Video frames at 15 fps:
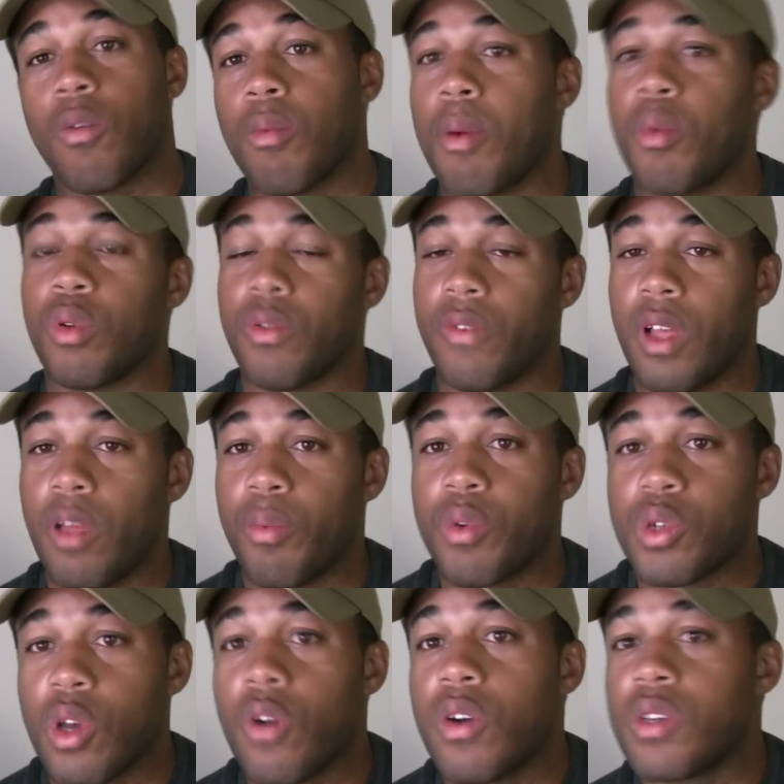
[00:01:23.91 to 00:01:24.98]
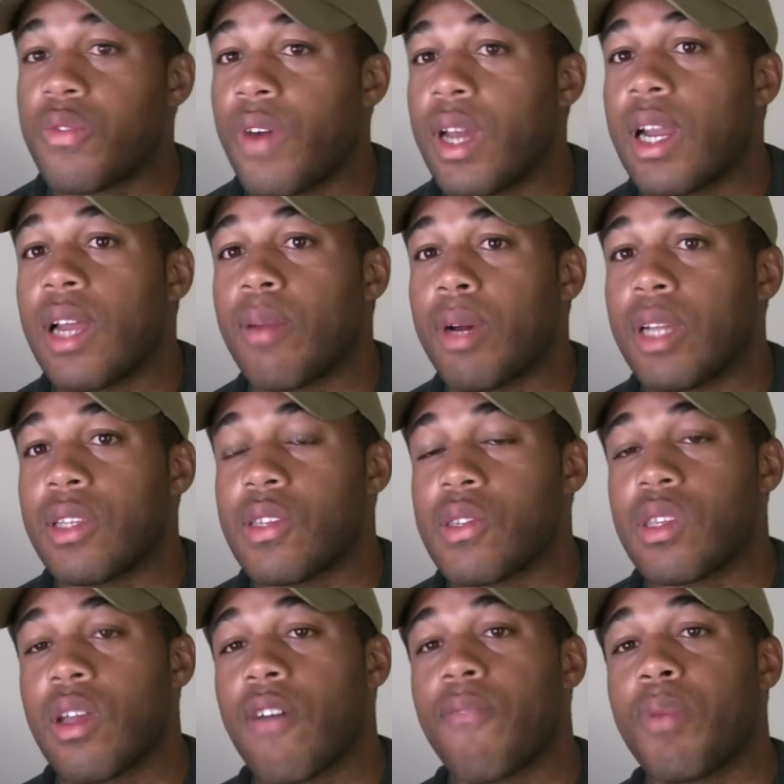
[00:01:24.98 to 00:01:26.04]
Remember, developers always find out about
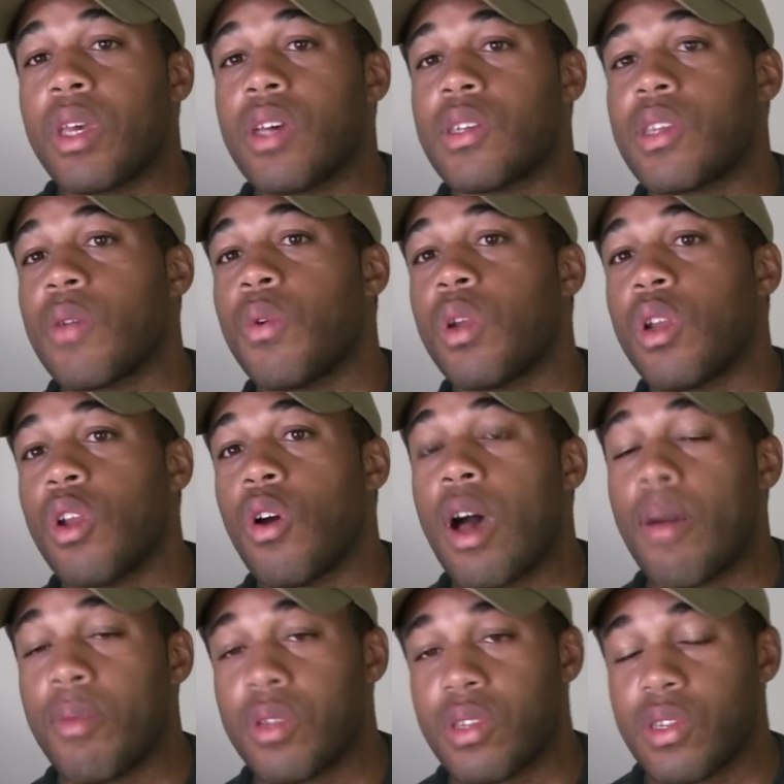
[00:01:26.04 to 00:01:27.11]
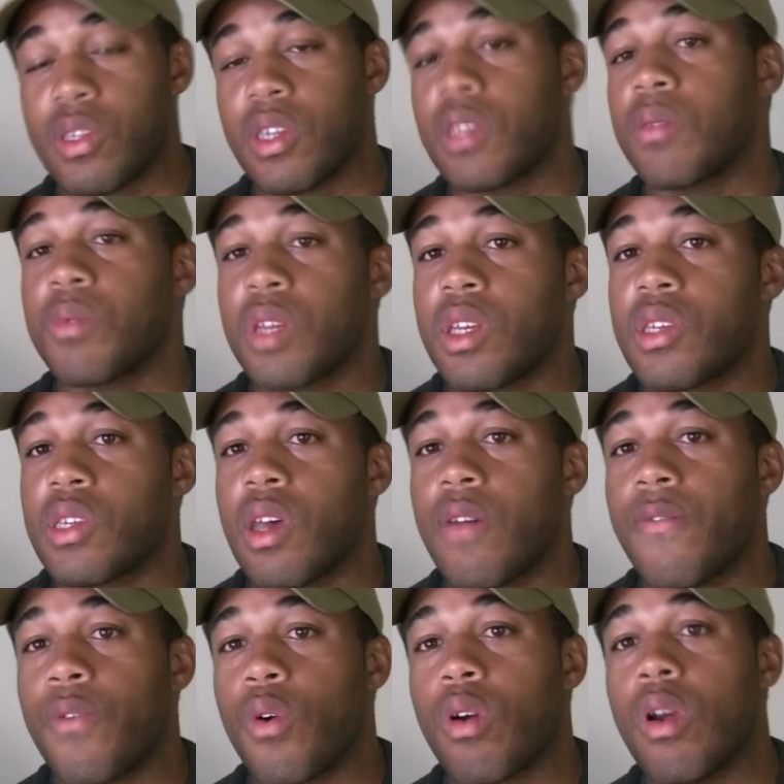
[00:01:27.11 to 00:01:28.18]
this stuff because they want to know how much the system's going to
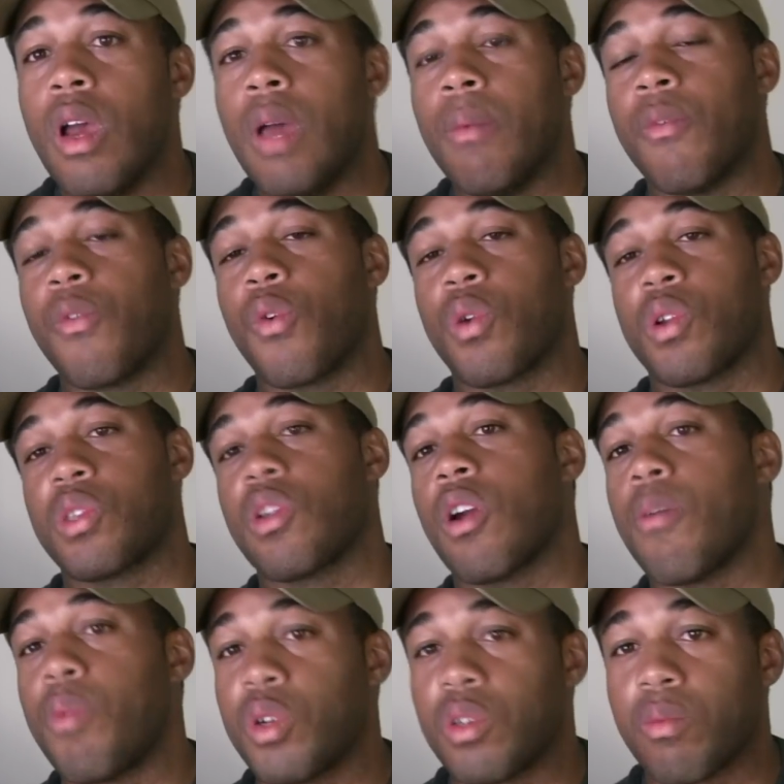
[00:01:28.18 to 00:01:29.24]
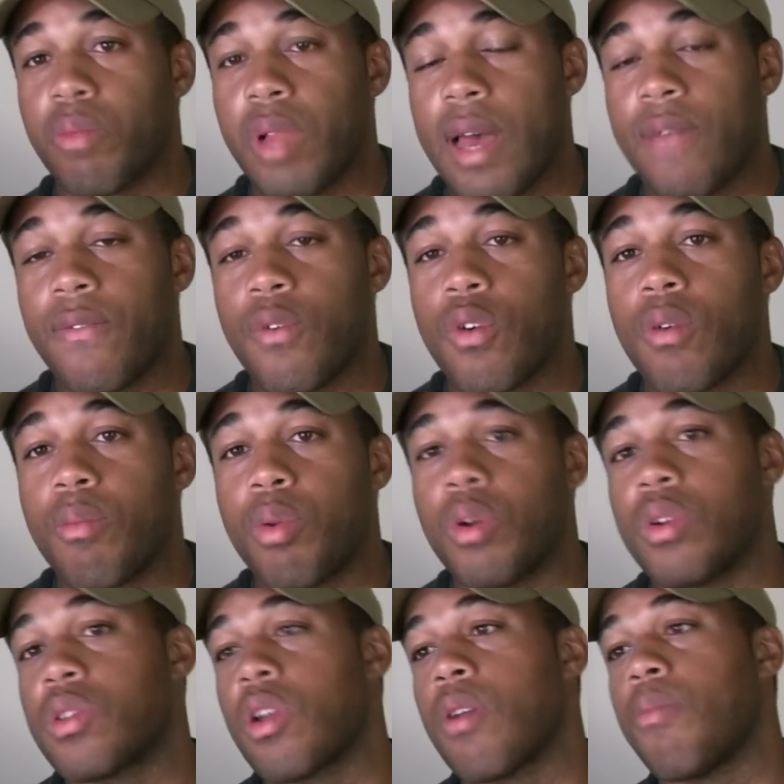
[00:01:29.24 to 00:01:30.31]
sell for before they start pushing
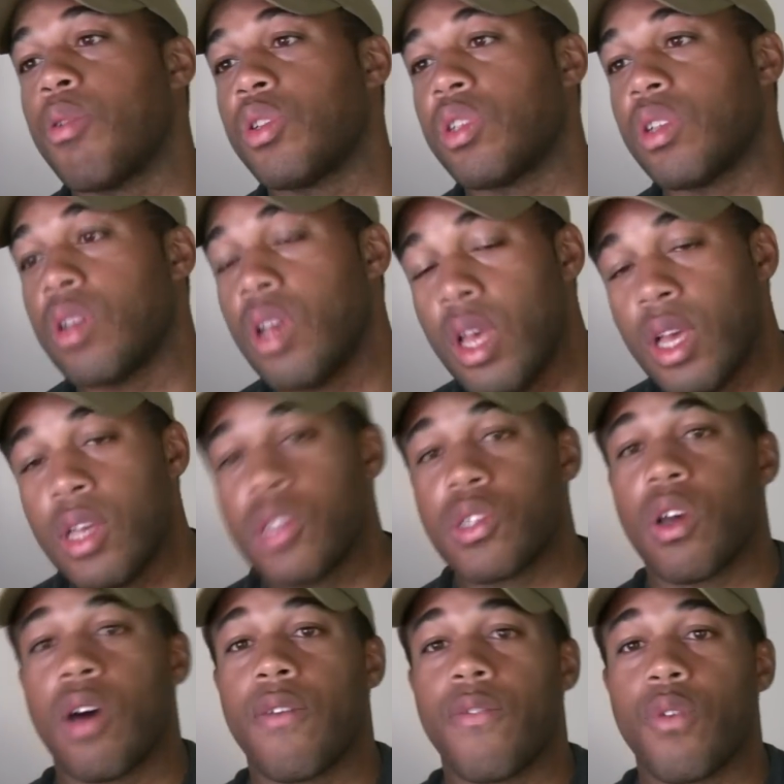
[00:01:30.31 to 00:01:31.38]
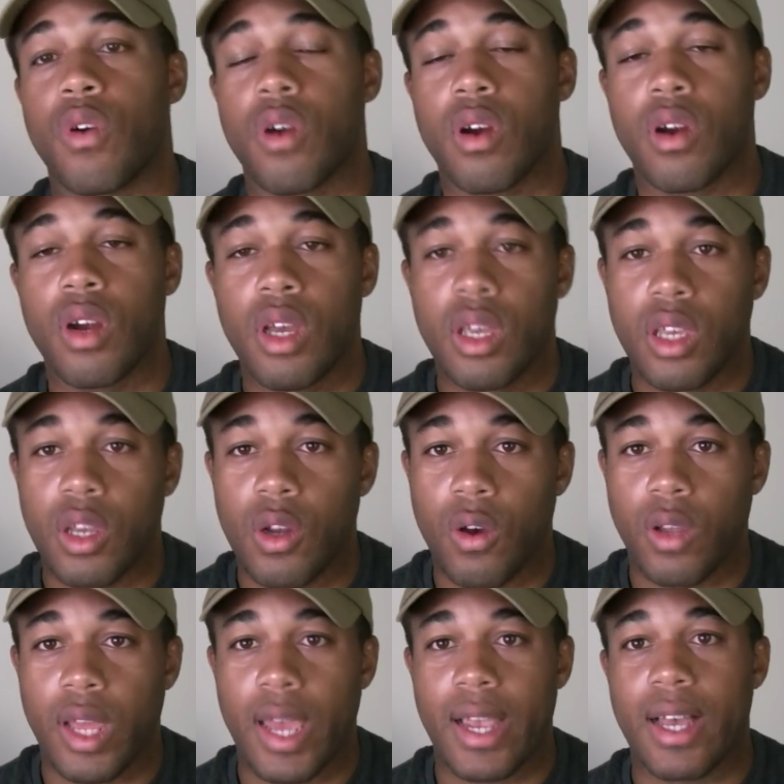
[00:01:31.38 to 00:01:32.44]
start pushing software, you
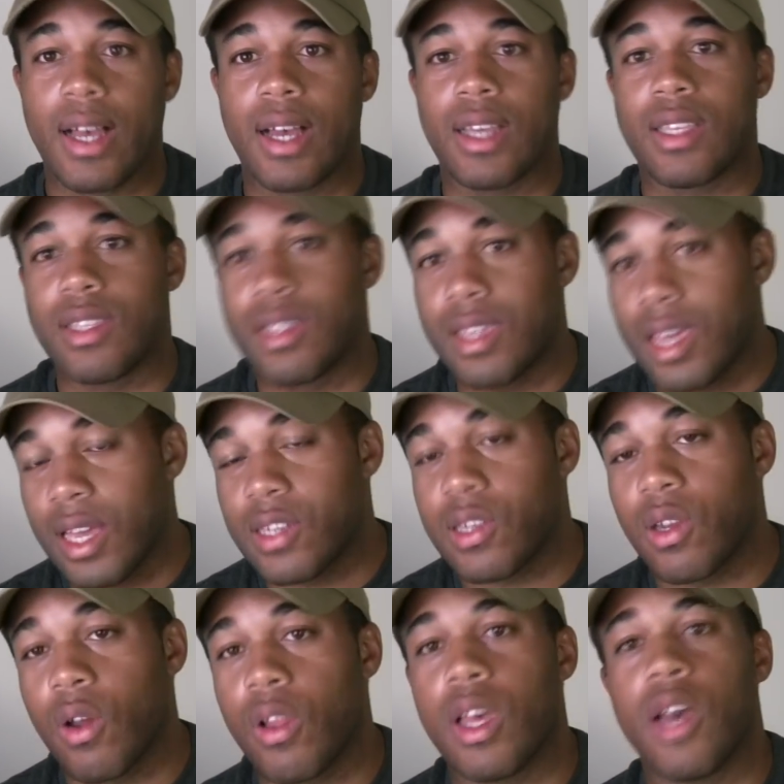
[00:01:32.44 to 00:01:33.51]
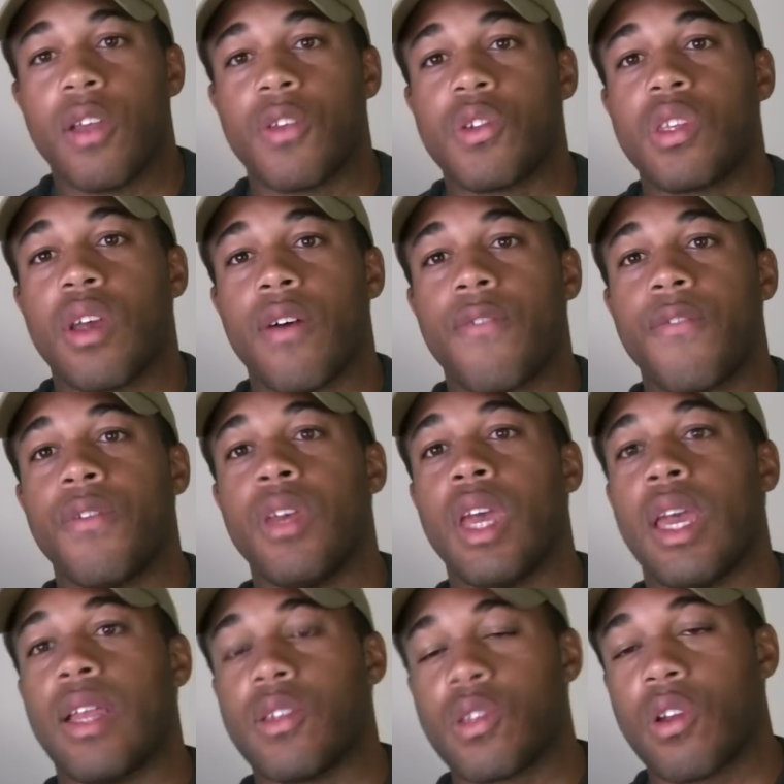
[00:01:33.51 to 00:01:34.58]
know, like kits and all that other stuff,
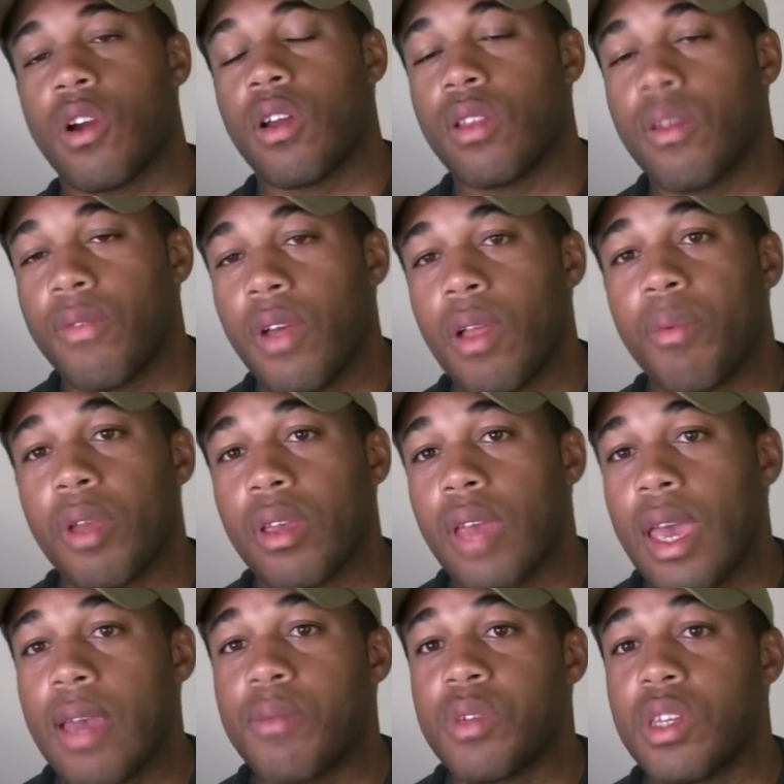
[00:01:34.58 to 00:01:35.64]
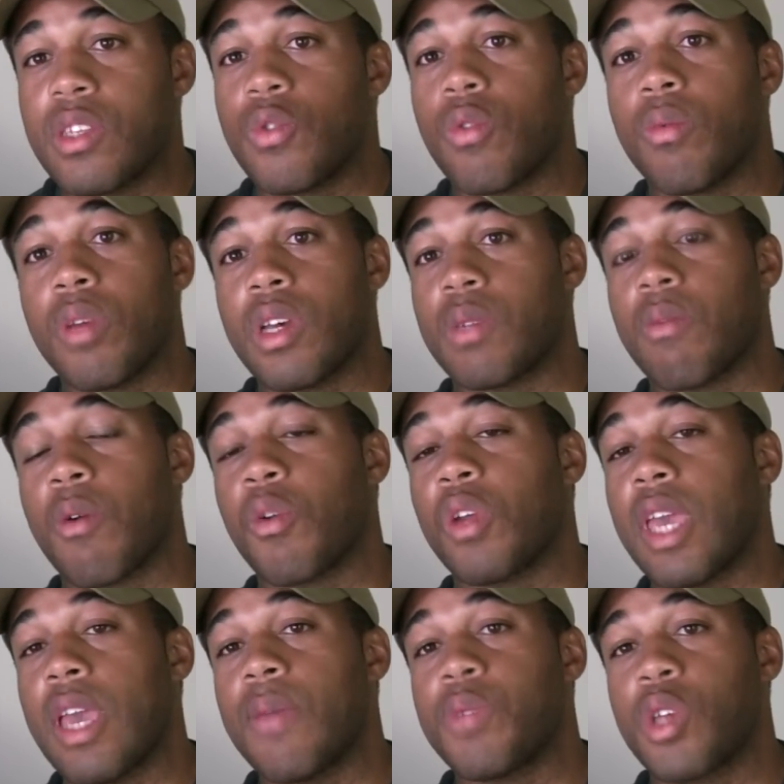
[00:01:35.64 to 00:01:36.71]
and start developing games into it. Because remember,
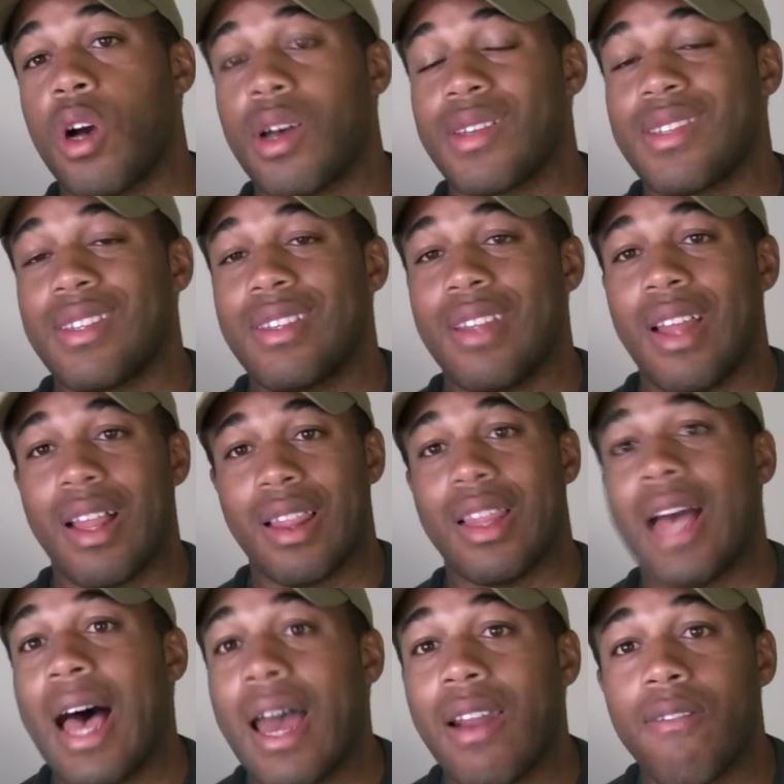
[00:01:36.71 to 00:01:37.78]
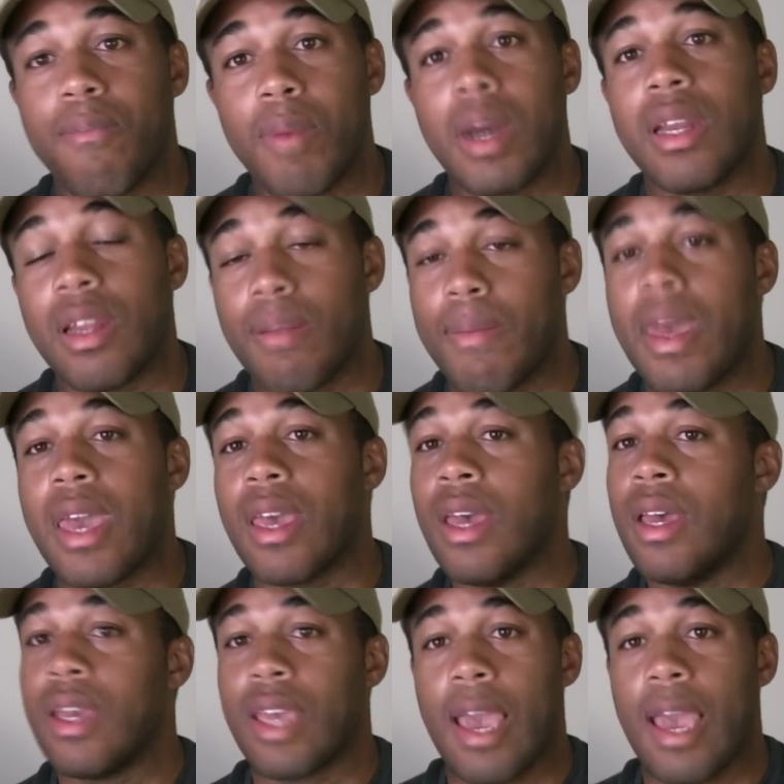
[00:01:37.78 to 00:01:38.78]
games cost a lot of money to make.